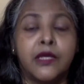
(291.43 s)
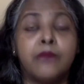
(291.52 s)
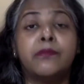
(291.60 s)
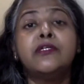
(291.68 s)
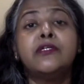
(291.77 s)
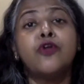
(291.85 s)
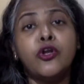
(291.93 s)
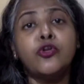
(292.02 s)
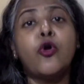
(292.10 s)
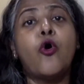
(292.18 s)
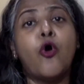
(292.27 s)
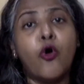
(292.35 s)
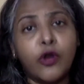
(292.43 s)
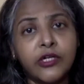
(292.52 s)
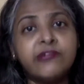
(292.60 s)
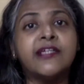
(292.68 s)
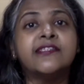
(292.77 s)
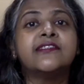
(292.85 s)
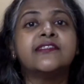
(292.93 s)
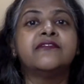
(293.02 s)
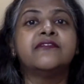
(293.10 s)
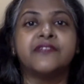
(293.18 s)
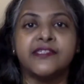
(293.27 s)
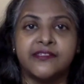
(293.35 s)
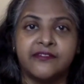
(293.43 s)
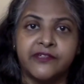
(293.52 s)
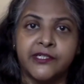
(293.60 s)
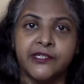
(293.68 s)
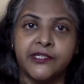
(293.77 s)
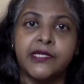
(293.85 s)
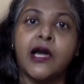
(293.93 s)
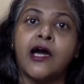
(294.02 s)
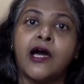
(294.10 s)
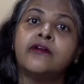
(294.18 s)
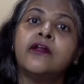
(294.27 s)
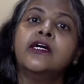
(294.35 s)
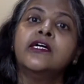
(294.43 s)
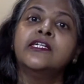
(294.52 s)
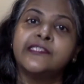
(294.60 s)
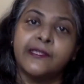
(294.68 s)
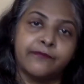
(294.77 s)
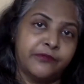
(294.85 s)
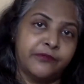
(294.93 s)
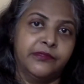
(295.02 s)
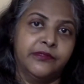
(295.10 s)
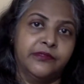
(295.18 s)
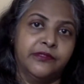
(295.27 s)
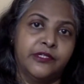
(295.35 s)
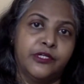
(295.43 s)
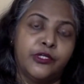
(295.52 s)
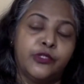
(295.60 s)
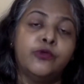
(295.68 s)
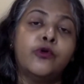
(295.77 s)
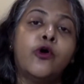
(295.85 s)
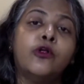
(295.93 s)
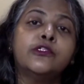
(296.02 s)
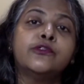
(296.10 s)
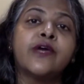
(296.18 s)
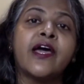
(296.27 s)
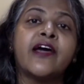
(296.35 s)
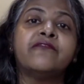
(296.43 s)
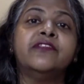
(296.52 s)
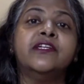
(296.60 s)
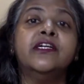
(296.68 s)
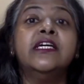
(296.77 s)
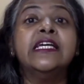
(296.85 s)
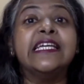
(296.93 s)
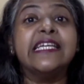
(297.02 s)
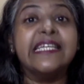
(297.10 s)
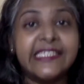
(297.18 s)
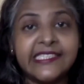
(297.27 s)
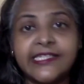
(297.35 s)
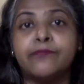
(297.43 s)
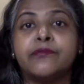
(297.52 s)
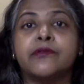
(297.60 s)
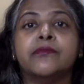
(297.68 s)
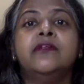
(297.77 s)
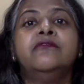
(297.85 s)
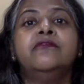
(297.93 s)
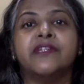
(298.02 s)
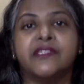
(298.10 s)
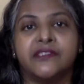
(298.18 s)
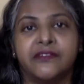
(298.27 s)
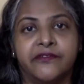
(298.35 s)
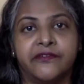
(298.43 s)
But not all transitive phrasal verbs are separable. You also have the inseparable phrasal